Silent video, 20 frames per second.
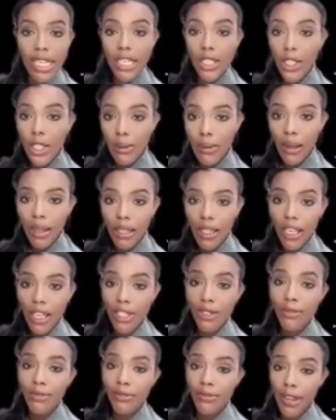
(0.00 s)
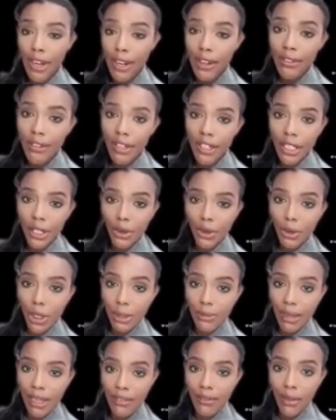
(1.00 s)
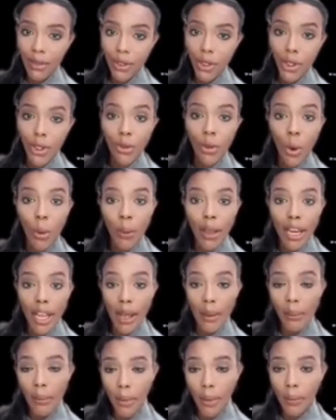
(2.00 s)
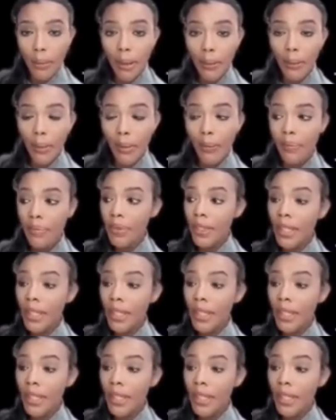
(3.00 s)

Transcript: In Somalia, it's very, very disrespectful to throw money at poor people,